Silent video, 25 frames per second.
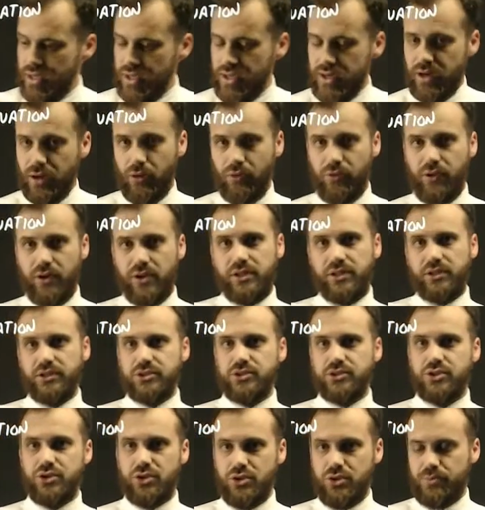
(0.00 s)
Here I've only got
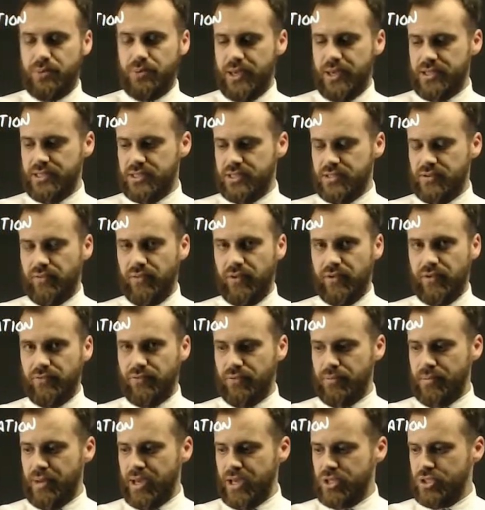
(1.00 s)
two pieces of
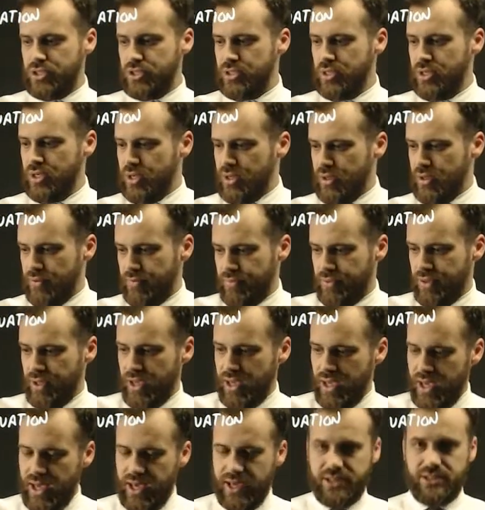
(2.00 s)
information, the
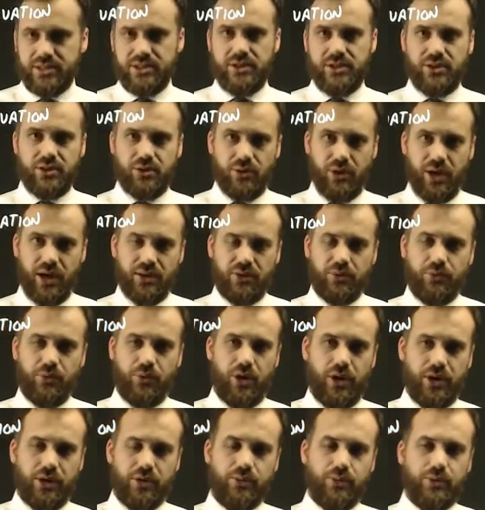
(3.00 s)
x and the y
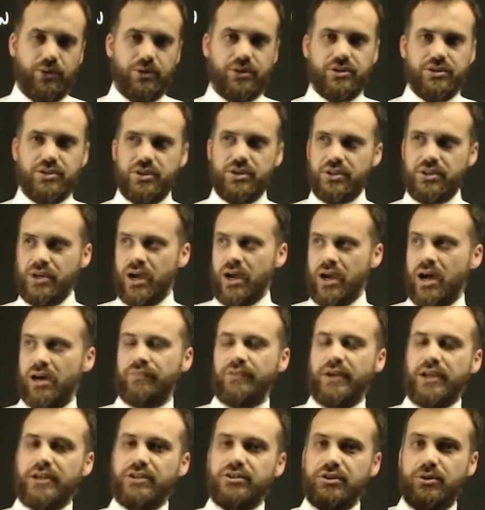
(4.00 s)
coordinate. So a
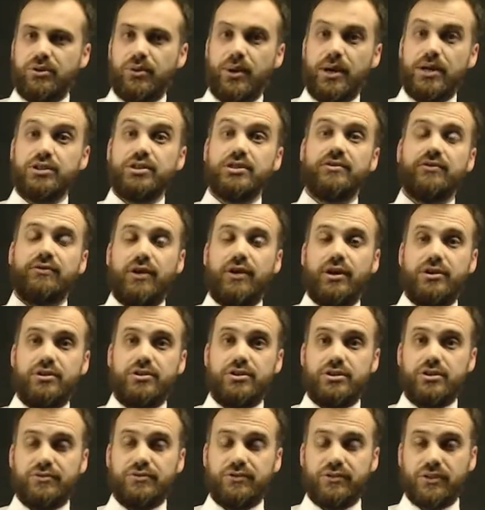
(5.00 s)
vector equation is very
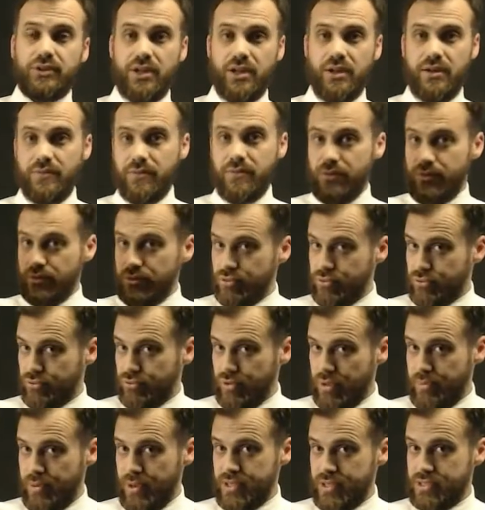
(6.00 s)
useful,
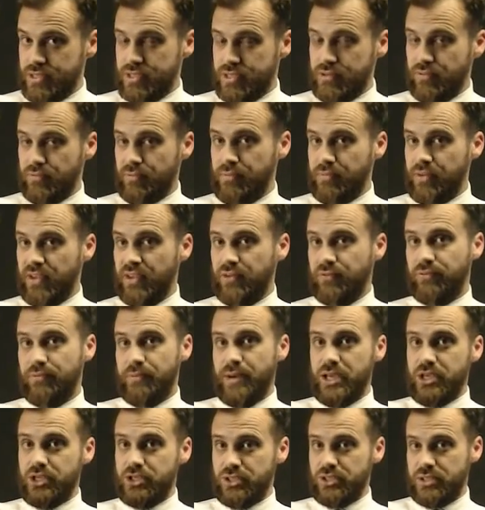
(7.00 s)
three pieces of
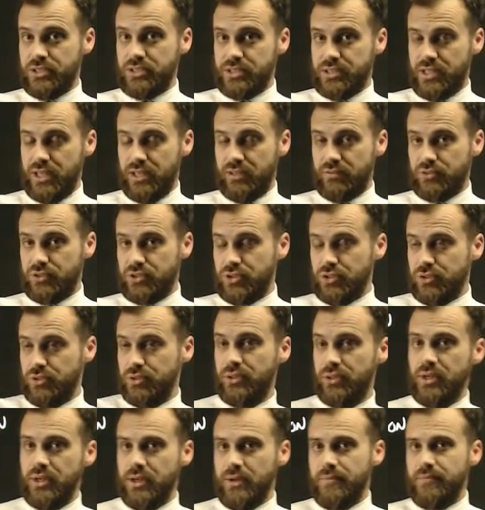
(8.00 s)
information instead of two.
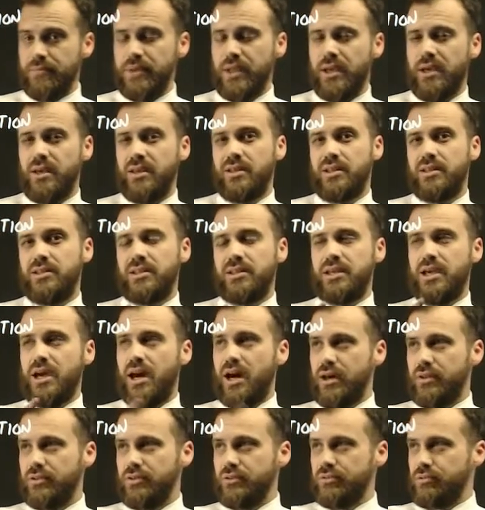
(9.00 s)
The
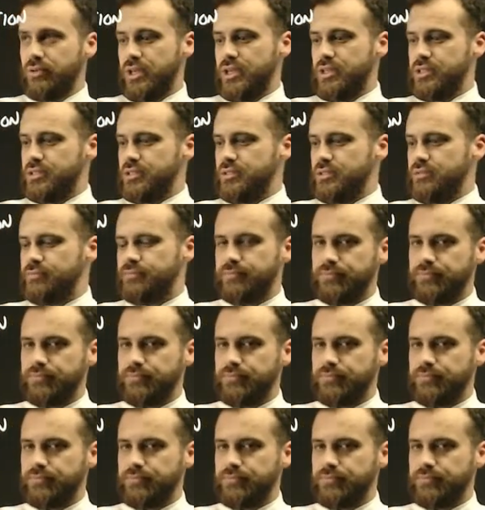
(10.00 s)
other reason